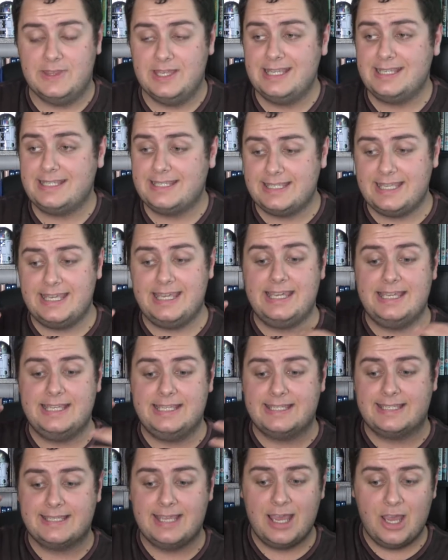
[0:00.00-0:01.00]
This
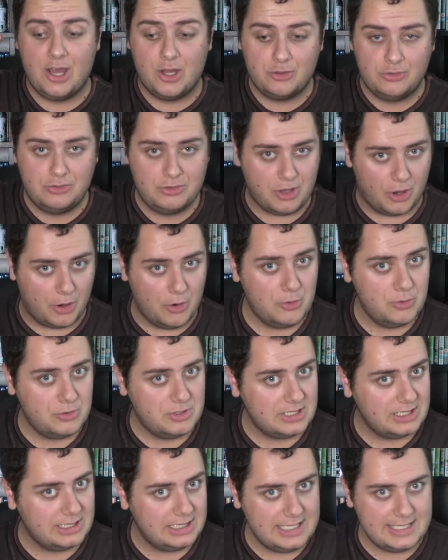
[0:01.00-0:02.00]
is
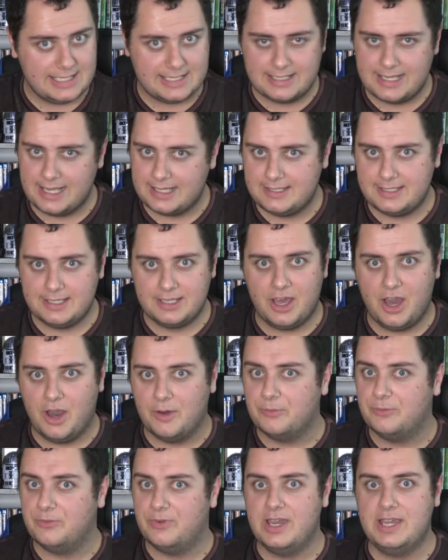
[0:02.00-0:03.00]
totally setting
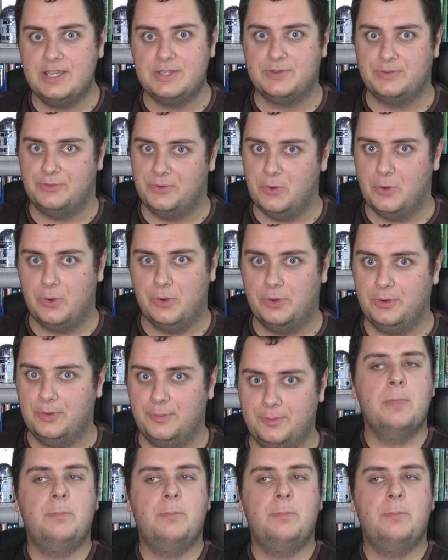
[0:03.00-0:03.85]
up Phase 4.